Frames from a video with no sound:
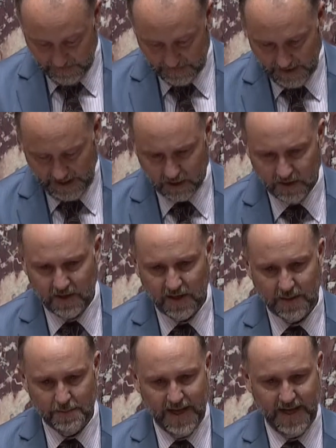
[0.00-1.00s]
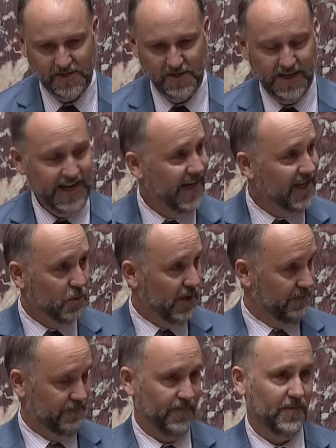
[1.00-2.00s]
I could not imagine anyone
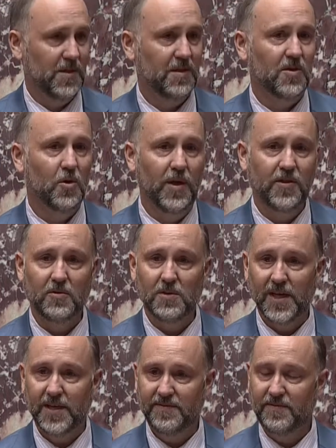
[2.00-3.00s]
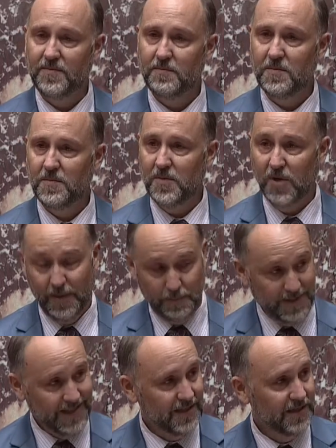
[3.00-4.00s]
going through life not
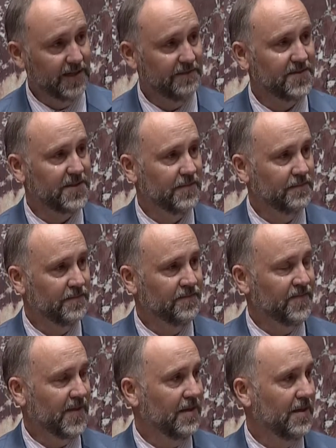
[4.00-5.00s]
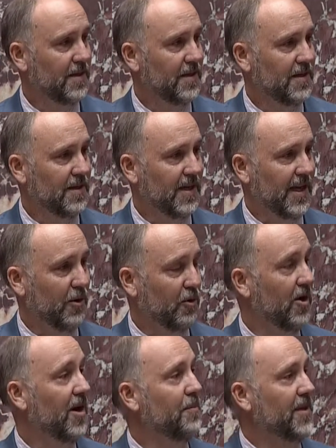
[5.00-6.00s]
being loved or
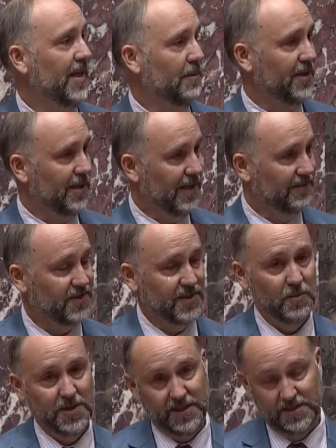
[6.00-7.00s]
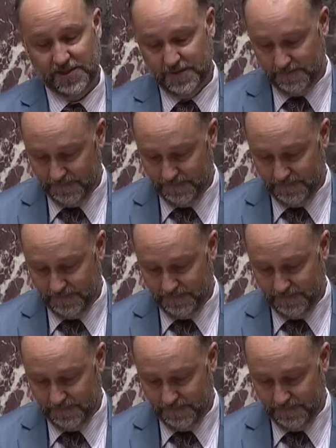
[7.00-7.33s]
not being able to love someone else.